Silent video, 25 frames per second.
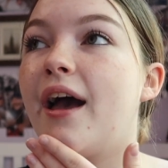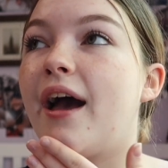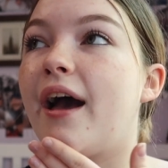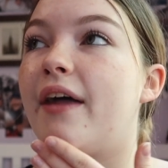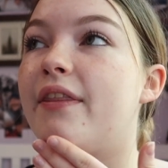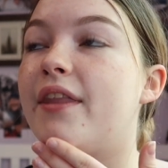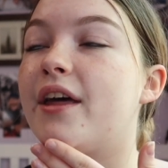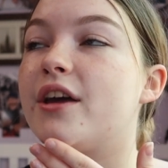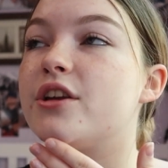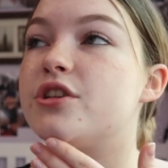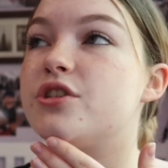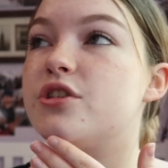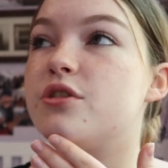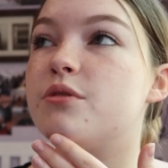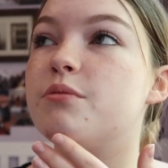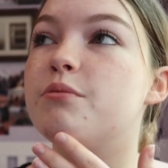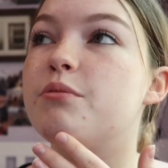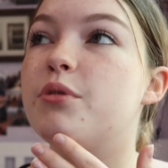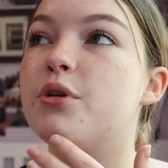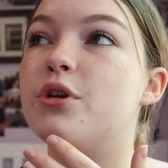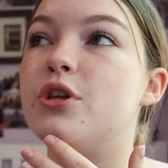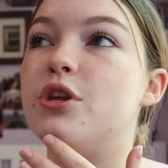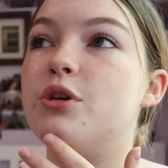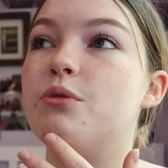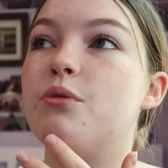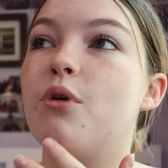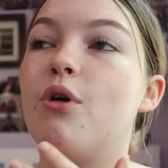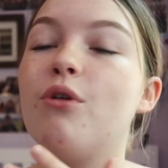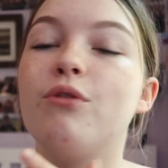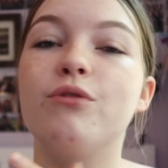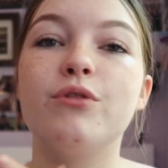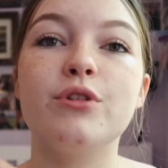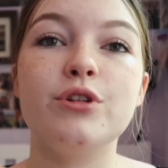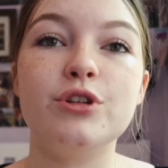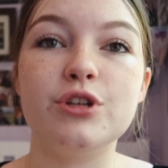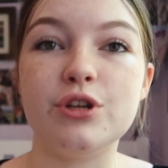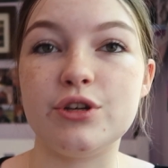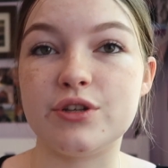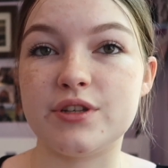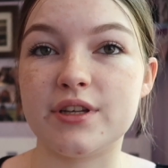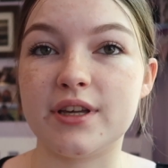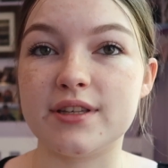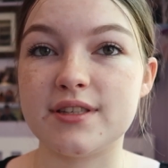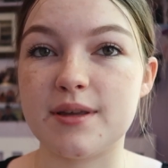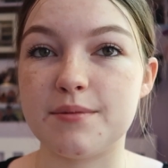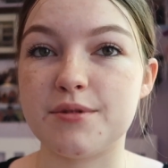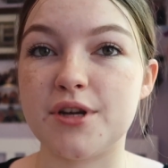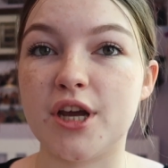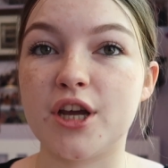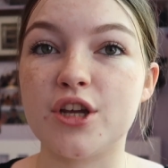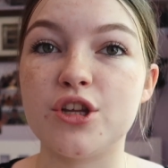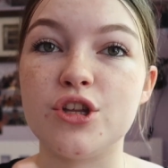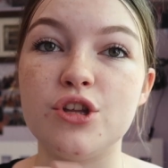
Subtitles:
And that shouldn't put you off choosing a subject.